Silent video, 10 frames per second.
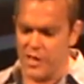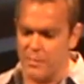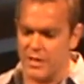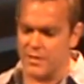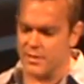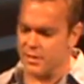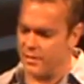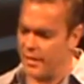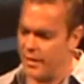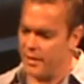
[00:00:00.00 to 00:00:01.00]
theme is
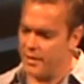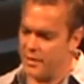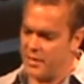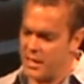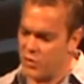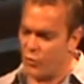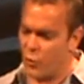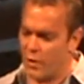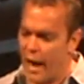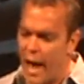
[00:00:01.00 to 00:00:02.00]
that these
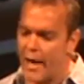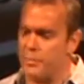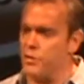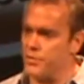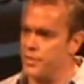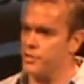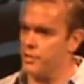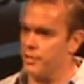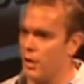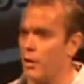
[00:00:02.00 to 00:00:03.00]
four hack
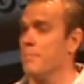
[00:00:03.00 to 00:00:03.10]
magicians